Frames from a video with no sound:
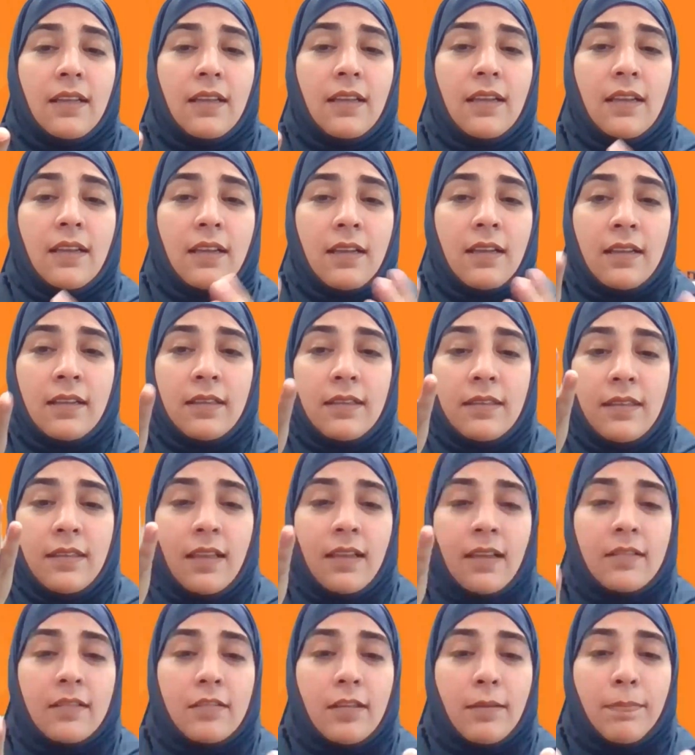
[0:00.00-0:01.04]

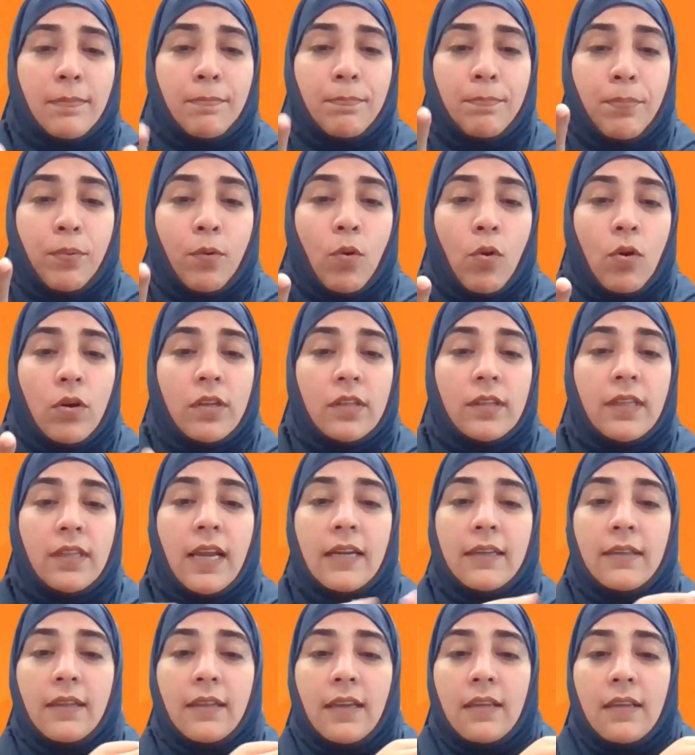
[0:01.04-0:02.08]
the support
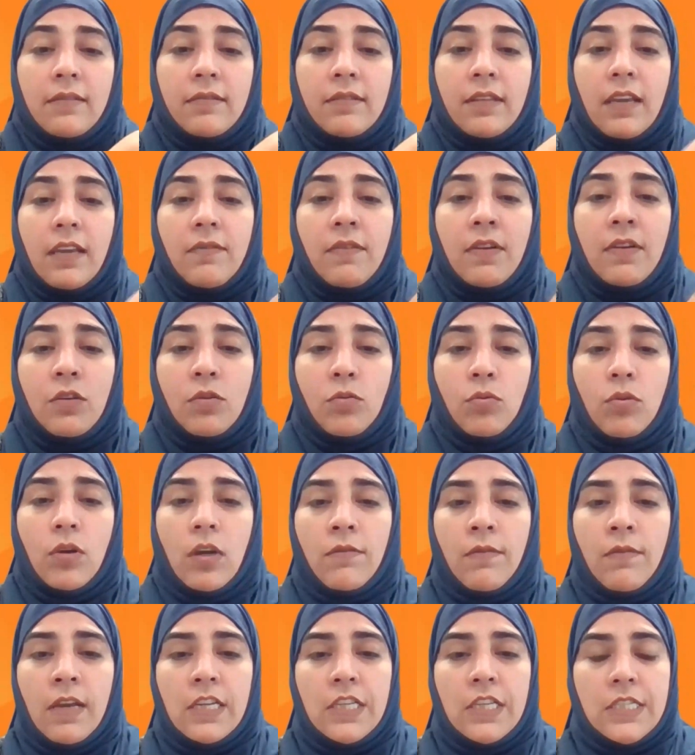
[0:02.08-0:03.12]
that is given to
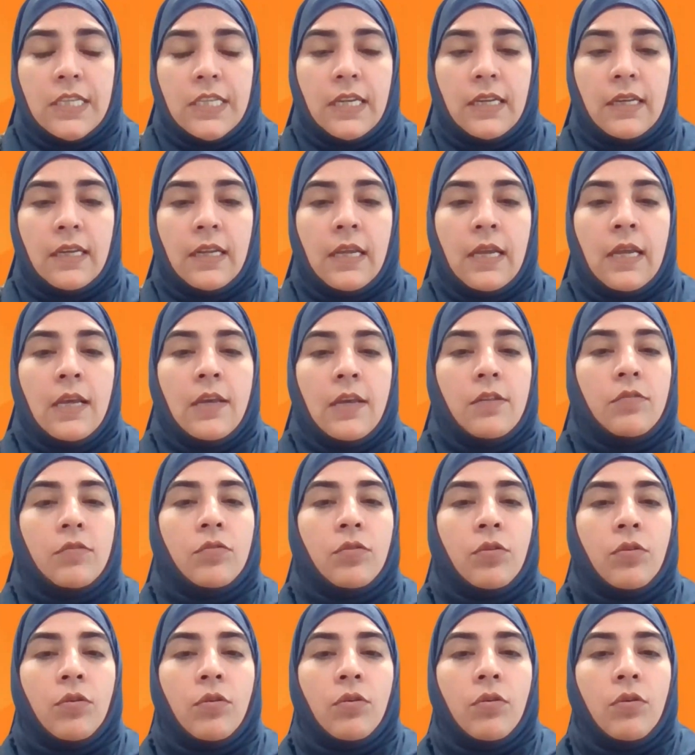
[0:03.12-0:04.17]
conventional.
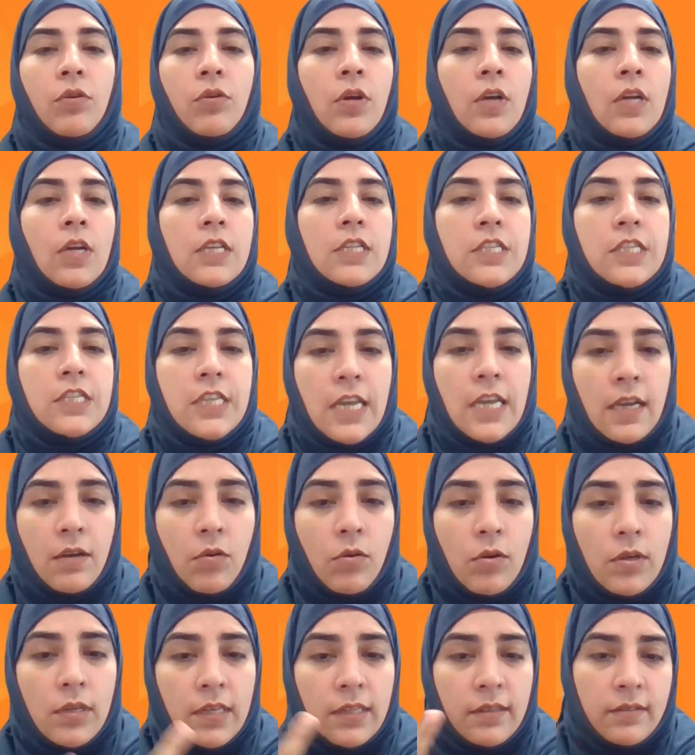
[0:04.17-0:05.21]
So
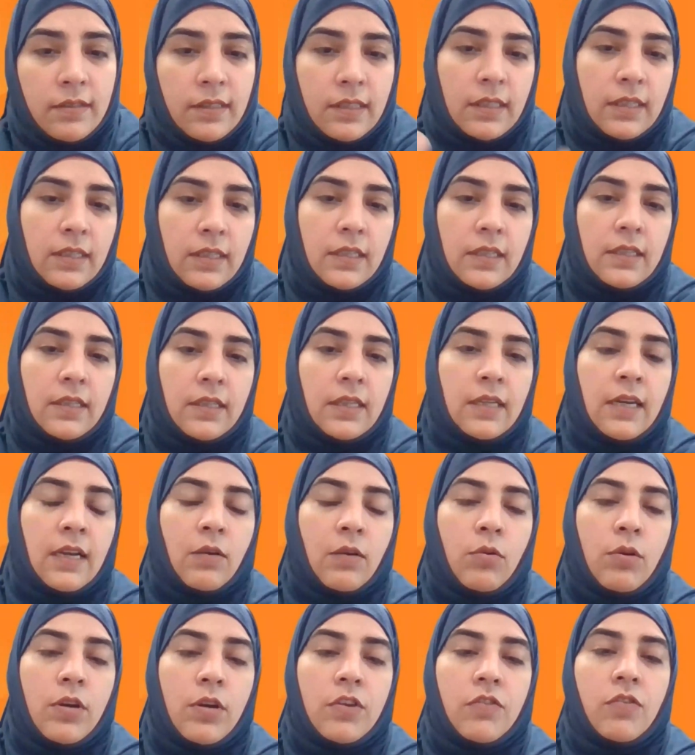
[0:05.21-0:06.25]
stakeholders, the
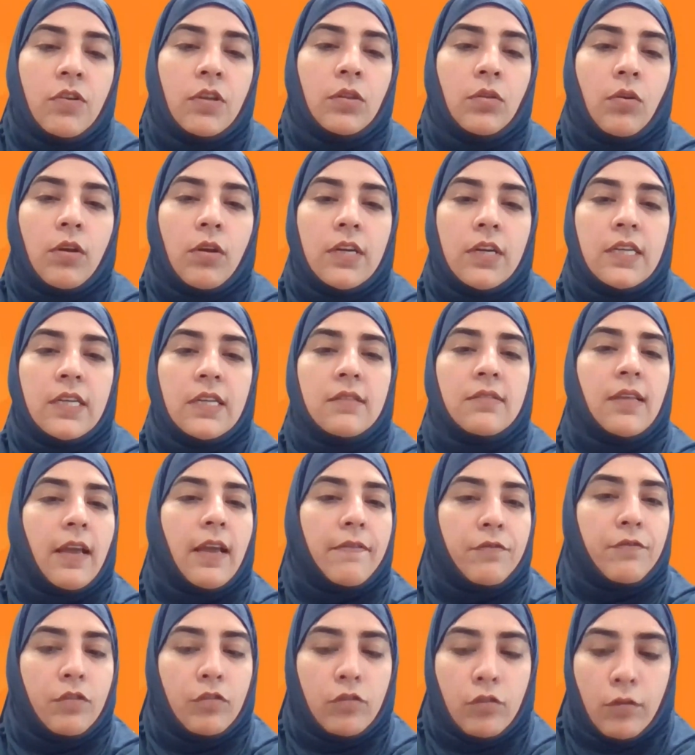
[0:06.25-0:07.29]
regulatory authorities
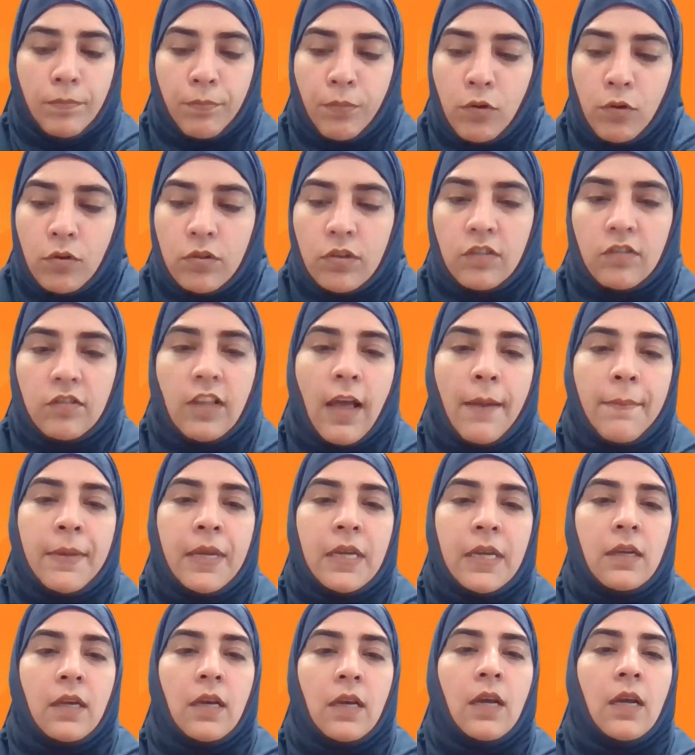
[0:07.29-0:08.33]
have to support
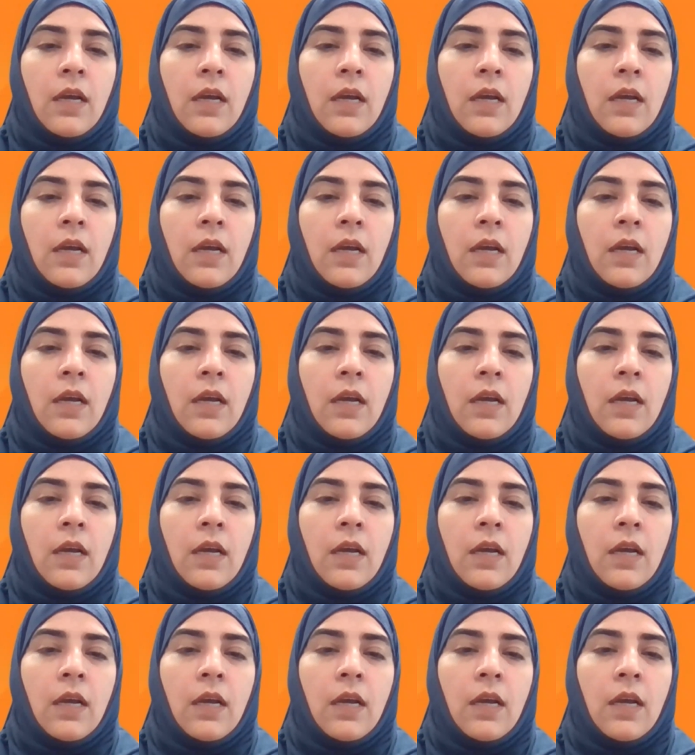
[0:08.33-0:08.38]
Islamic